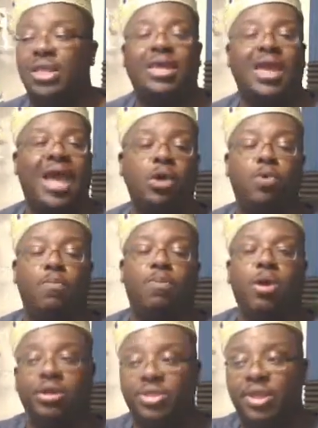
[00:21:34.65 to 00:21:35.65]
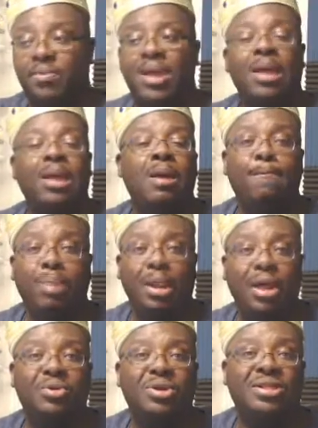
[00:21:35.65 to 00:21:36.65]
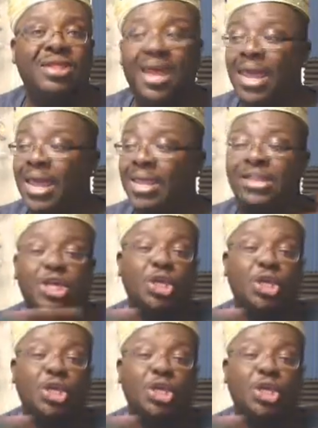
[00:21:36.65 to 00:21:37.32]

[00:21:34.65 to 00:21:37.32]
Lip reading: The guy who murdered them, blood on his hands.